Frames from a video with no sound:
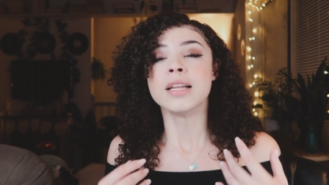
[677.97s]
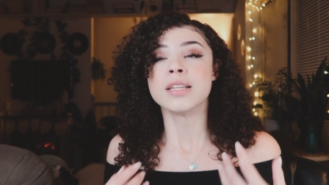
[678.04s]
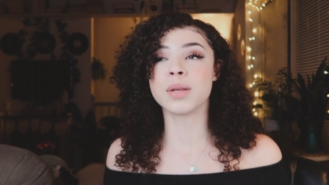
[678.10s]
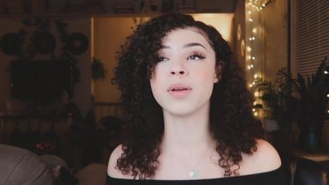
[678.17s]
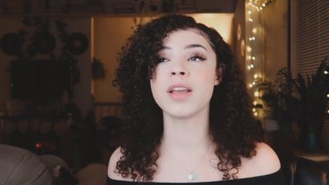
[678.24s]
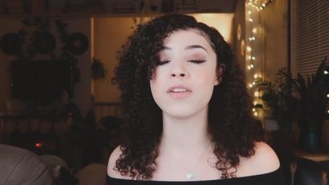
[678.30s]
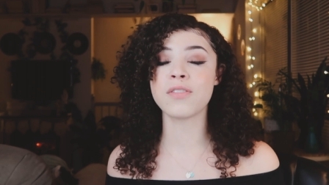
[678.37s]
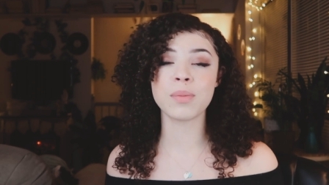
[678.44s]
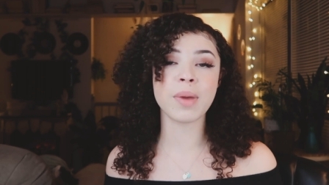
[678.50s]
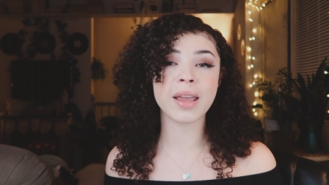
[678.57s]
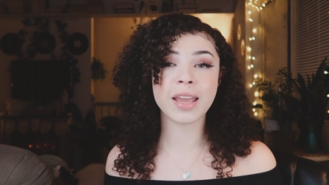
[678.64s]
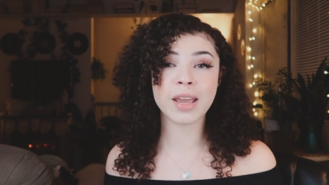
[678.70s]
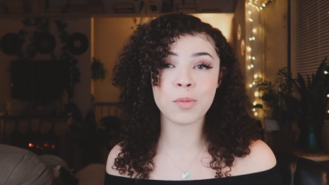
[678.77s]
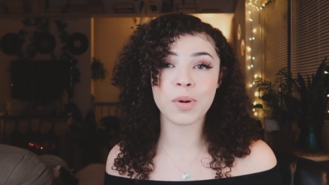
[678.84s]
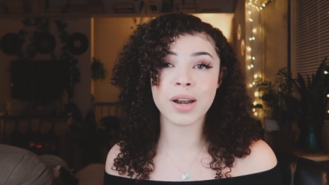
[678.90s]
to even
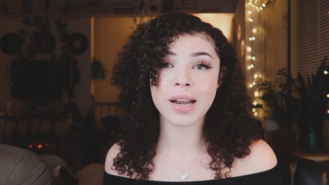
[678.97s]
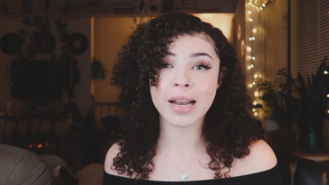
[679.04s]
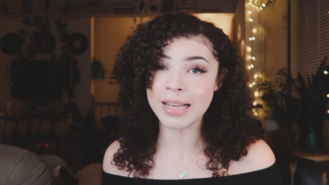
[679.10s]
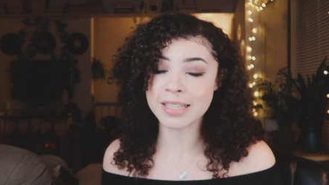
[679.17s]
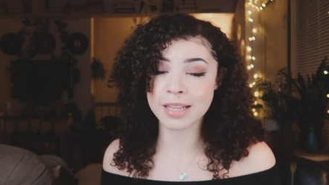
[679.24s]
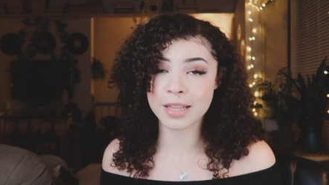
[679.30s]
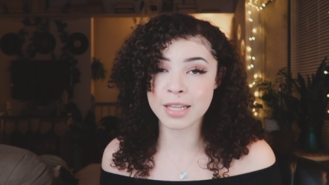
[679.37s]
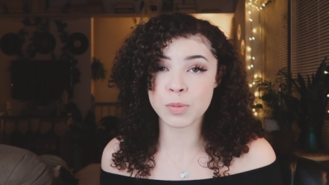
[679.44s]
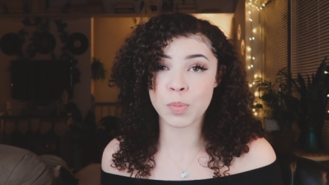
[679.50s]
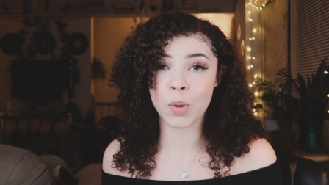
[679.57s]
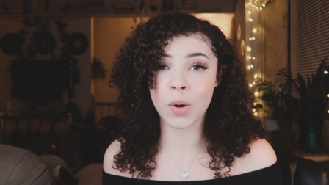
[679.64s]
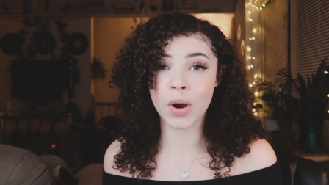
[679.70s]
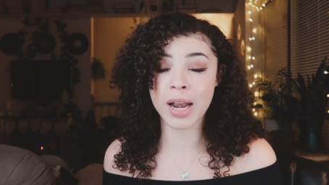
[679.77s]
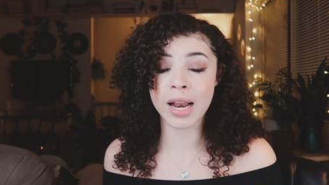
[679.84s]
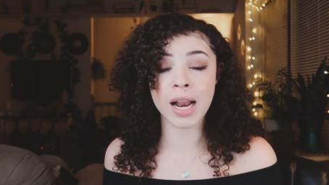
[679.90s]
make it what it is at this
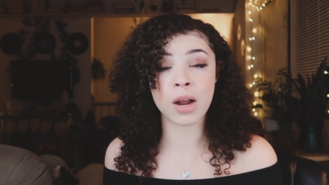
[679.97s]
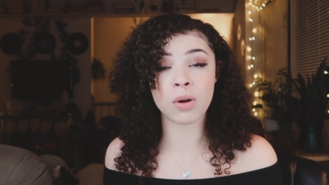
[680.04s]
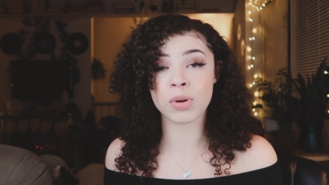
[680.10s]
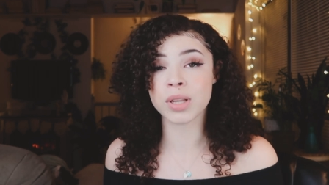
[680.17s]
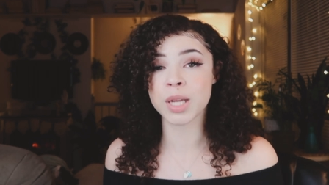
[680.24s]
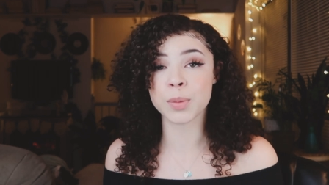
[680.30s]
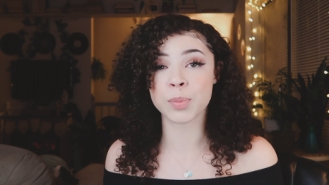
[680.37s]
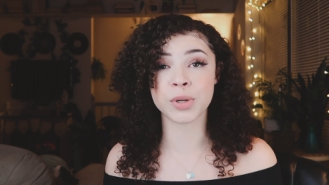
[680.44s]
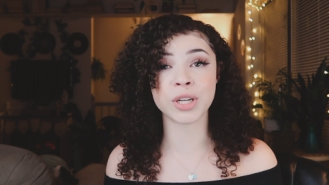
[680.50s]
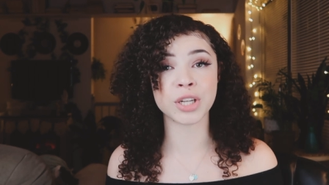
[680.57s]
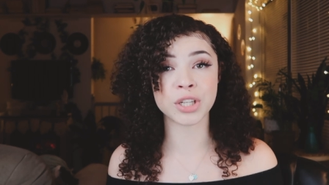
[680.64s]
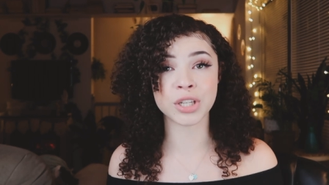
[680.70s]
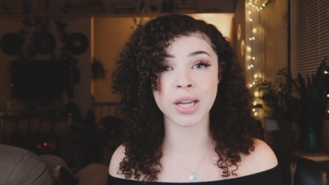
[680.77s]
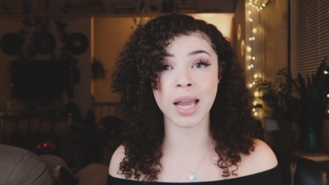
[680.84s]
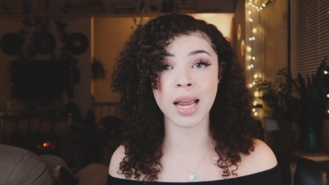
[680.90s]
point and I really
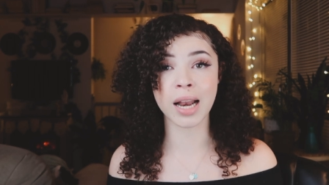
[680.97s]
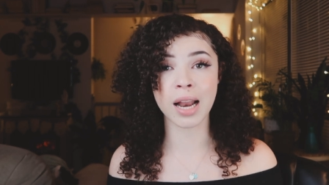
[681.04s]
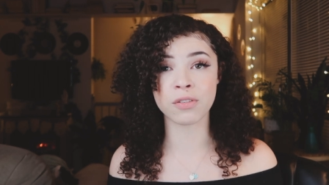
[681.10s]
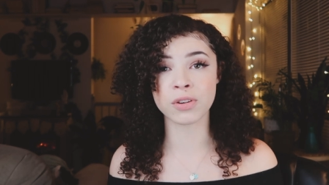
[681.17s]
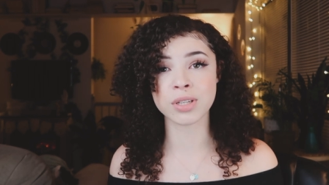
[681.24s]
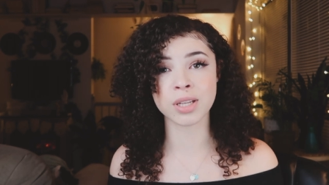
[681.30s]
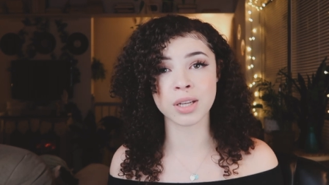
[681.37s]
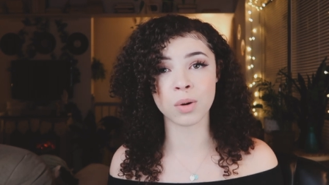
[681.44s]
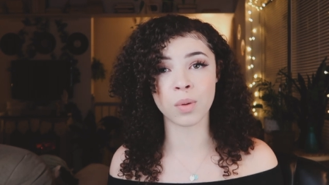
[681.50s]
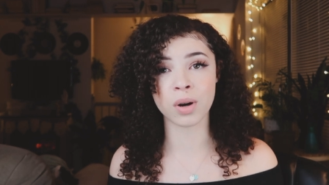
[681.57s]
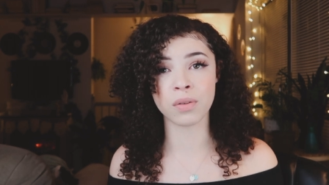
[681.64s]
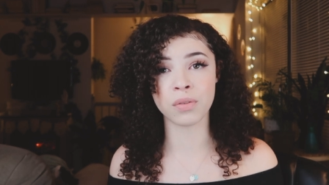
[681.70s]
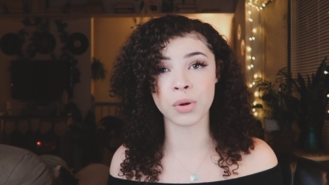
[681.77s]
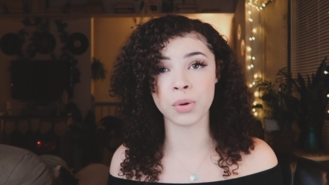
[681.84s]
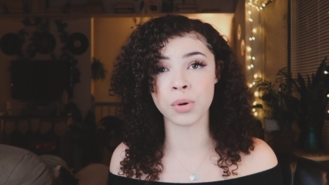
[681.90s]
appreciate every single one
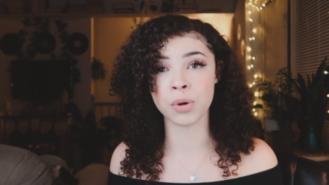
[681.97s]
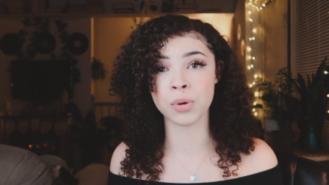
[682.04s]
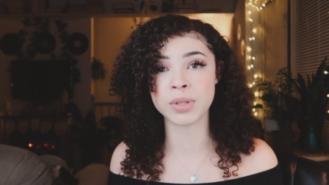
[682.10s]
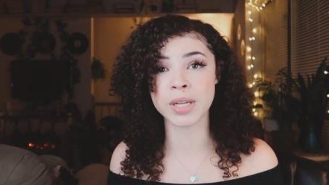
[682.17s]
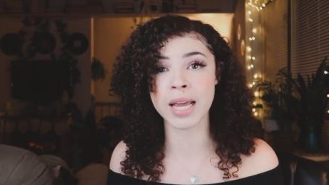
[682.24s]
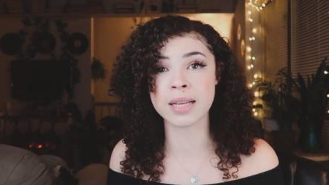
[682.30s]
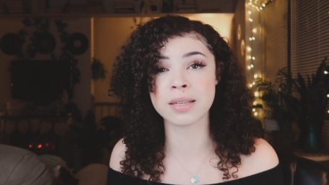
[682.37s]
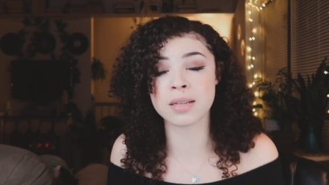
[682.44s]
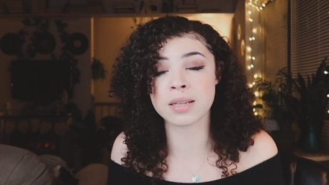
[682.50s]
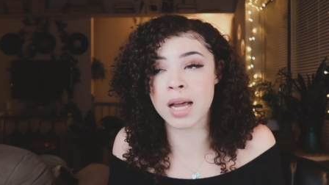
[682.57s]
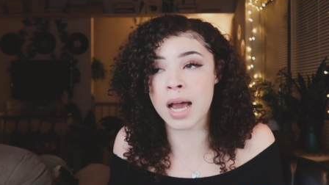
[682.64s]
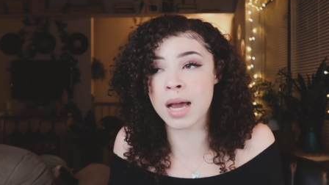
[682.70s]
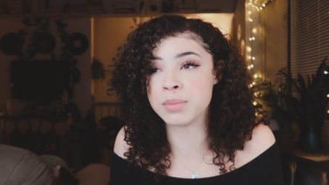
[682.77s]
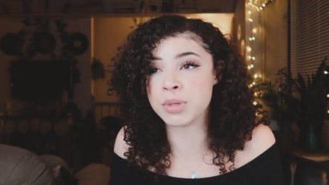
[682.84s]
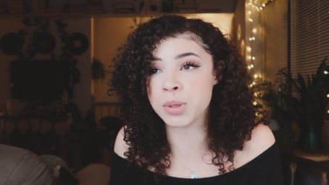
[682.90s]
of you who takes the
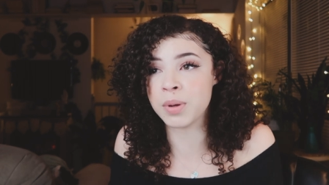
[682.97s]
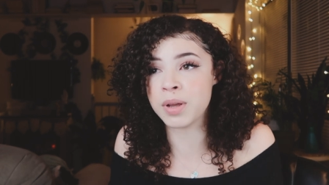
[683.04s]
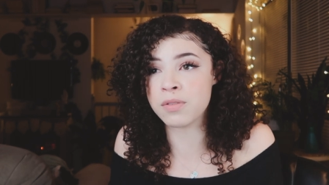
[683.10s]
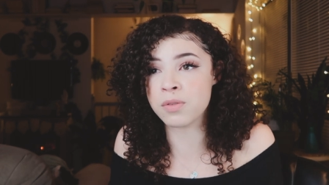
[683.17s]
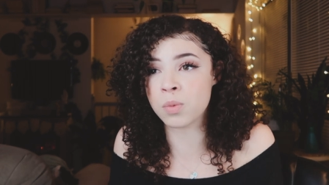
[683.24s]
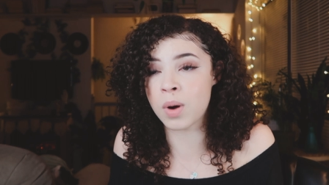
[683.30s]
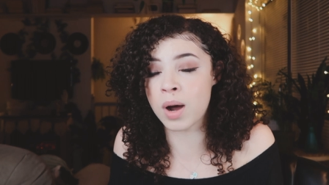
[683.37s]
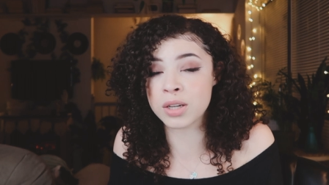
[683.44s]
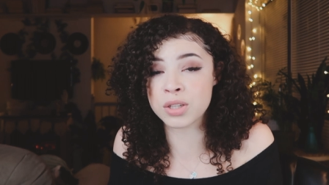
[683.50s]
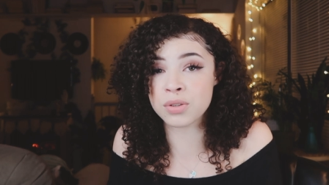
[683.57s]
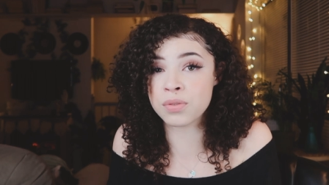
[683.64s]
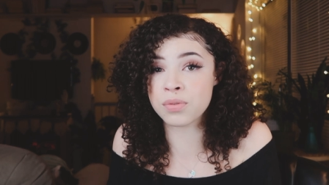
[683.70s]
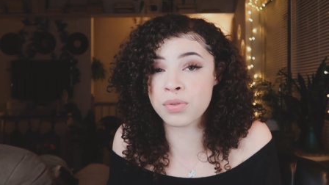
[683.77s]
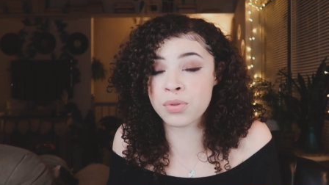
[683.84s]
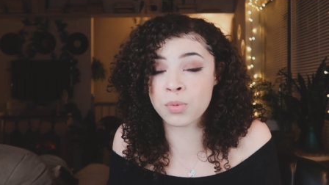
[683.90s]
time to even watch
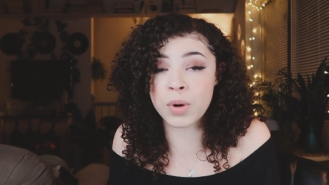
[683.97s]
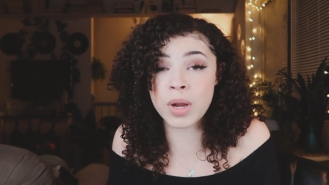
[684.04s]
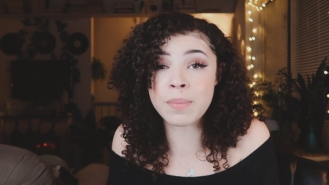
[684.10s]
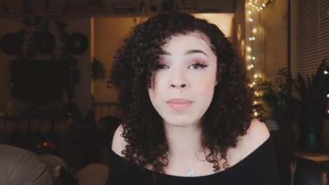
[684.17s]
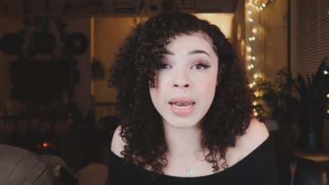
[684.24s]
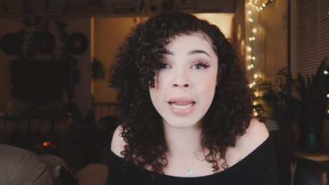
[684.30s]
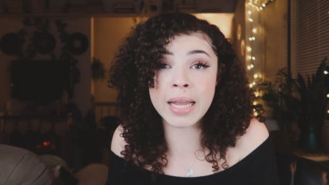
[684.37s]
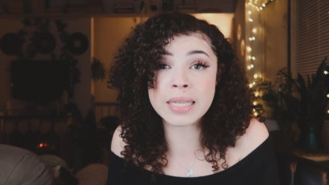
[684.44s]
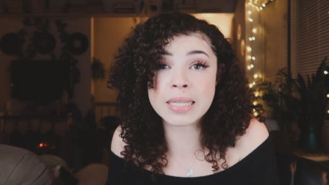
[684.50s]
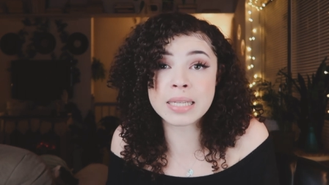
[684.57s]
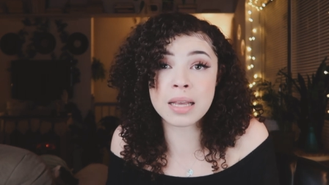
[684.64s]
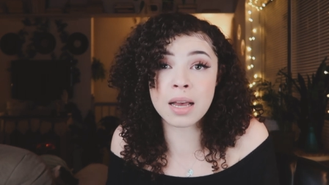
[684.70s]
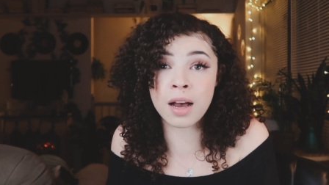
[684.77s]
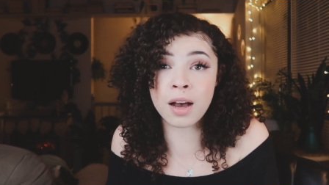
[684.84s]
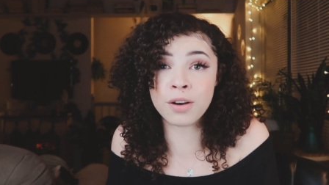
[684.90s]
three
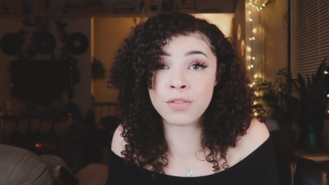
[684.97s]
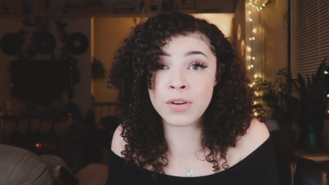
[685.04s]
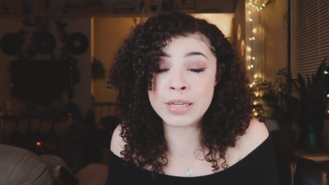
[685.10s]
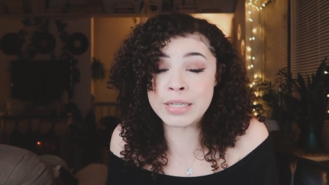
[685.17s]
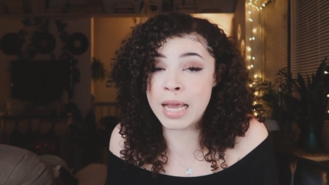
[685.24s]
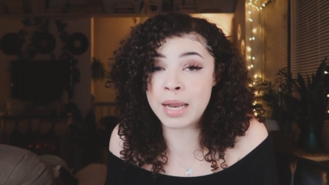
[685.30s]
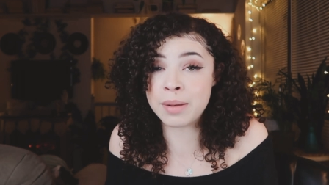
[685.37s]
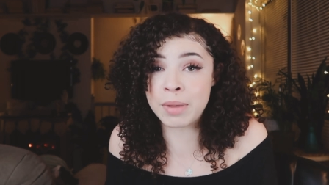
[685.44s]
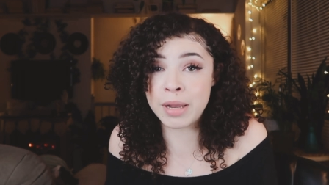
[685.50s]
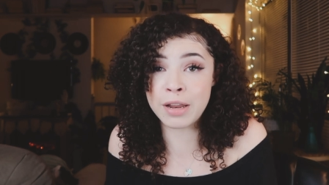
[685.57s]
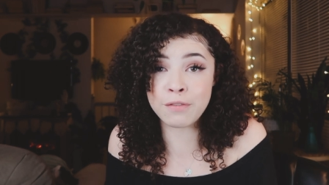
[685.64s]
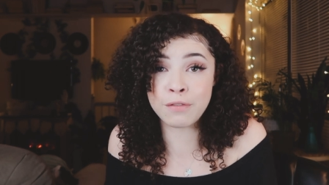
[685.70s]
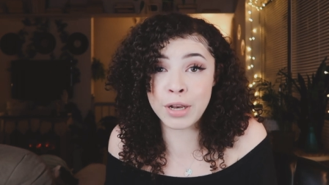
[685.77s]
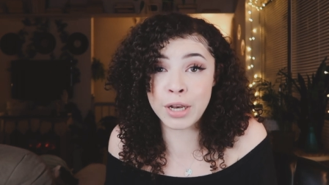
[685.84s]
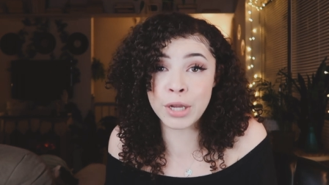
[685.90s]
minutes of a 10
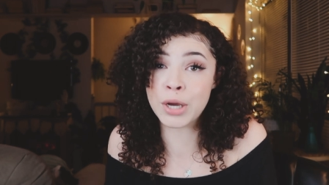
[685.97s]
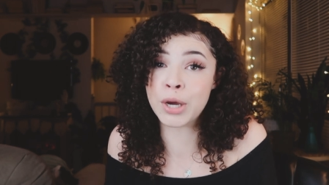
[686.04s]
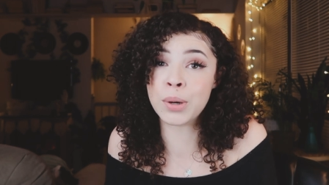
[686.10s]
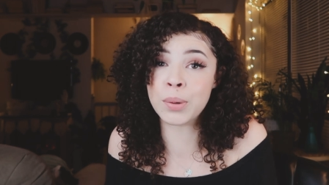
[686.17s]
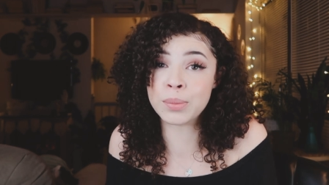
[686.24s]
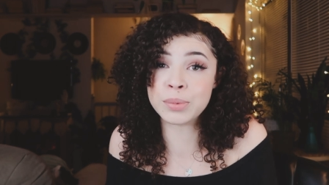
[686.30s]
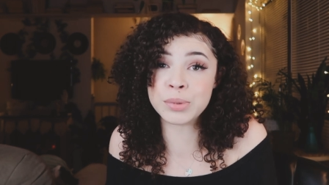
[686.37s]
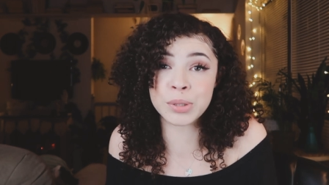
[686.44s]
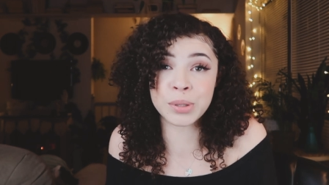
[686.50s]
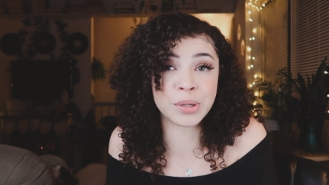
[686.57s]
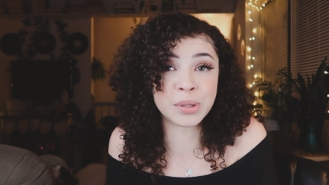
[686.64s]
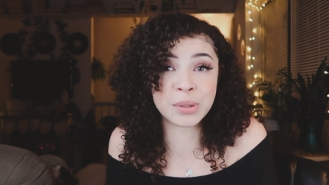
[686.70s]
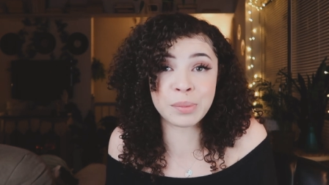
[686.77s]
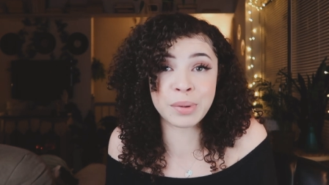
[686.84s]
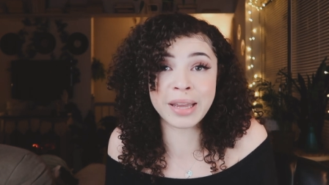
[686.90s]
minute video
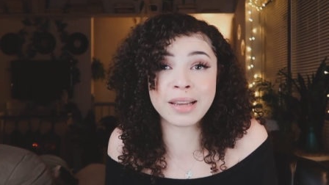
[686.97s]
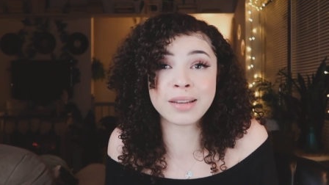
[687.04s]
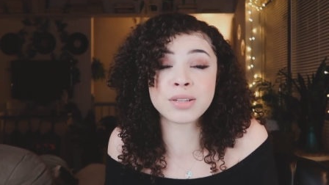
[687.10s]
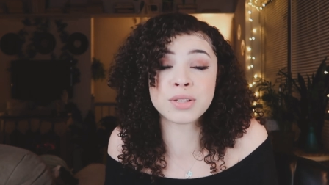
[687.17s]
during the week.